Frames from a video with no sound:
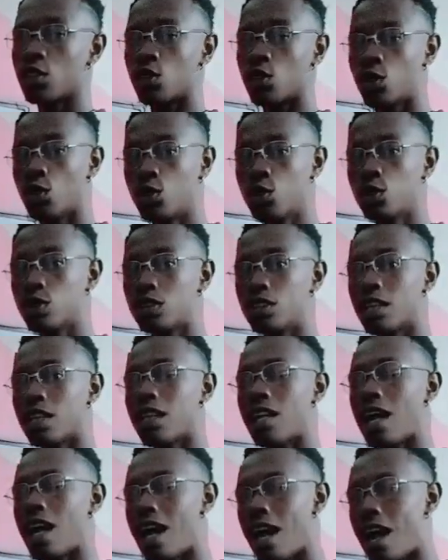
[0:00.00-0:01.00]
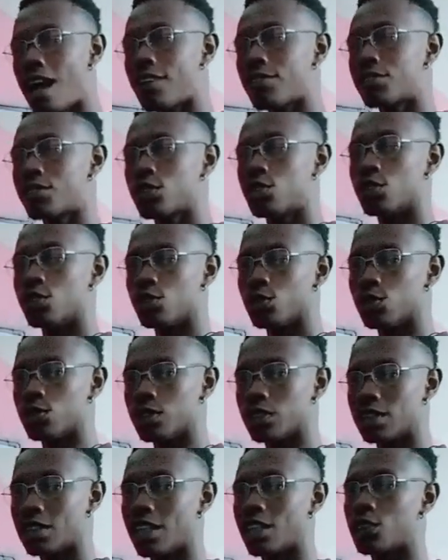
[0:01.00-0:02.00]
Good
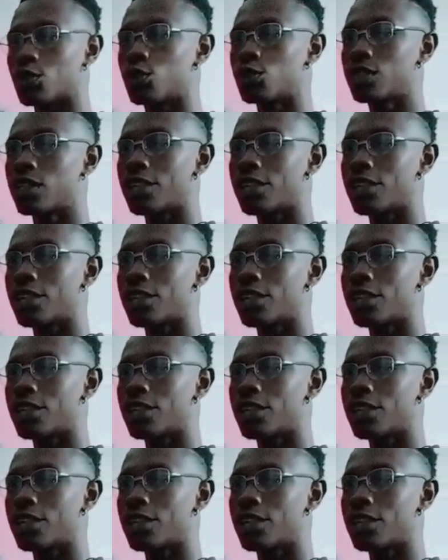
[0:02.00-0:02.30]
afternoon. Now, good